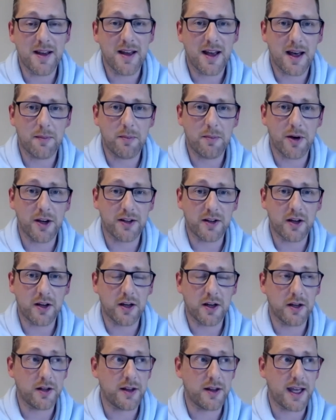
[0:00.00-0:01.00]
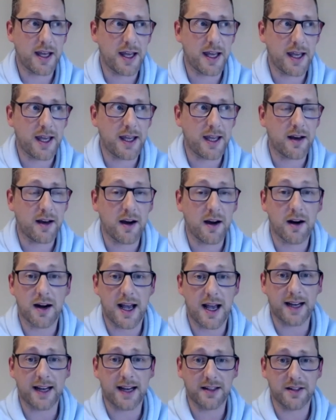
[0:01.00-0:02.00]
about how they are
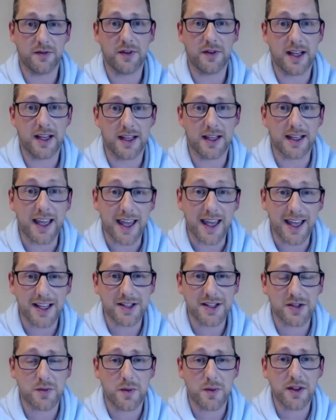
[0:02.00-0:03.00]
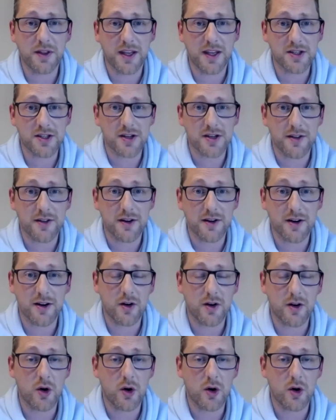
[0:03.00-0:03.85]
actively engaged with each other,